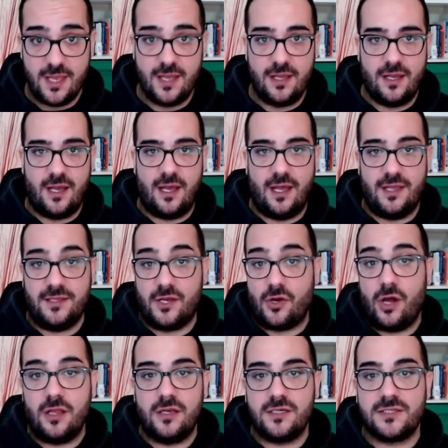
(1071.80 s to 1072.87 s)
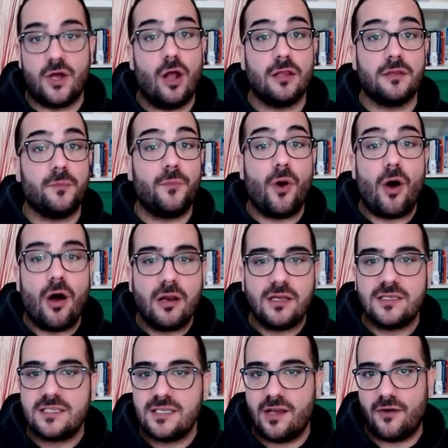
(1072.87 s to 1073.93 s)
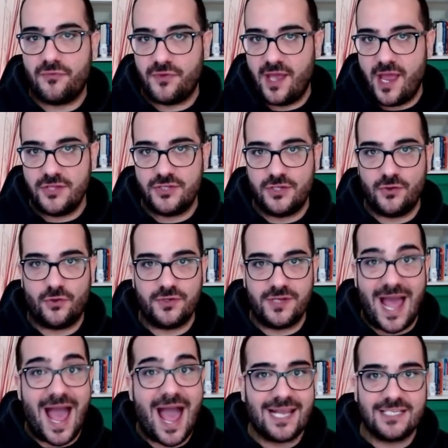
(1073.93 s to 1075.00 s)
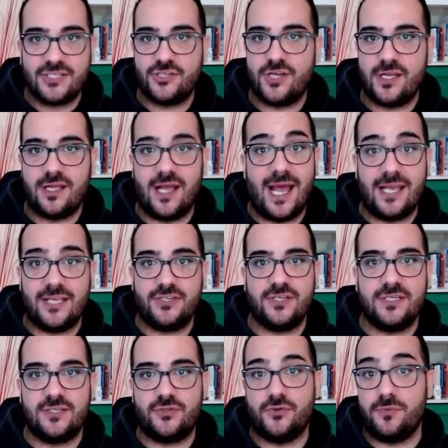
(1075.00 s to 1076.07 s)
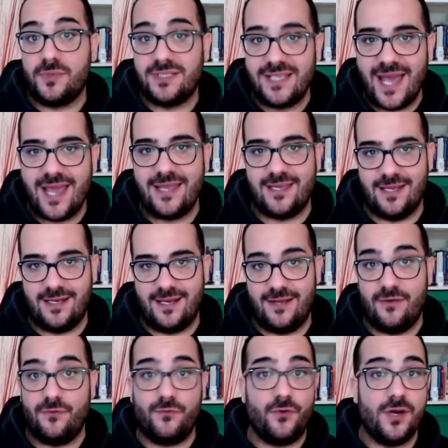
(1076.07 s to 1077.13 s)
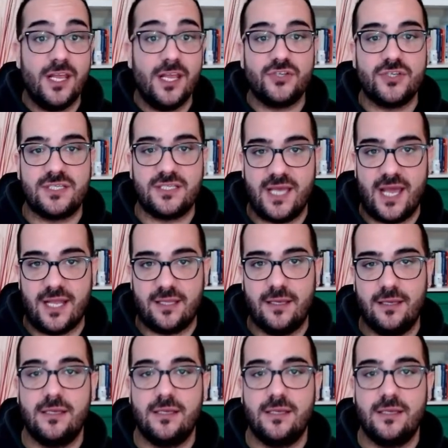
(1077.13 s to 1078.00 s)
The colors are the policy of the agent, or the actions should be taken for each state.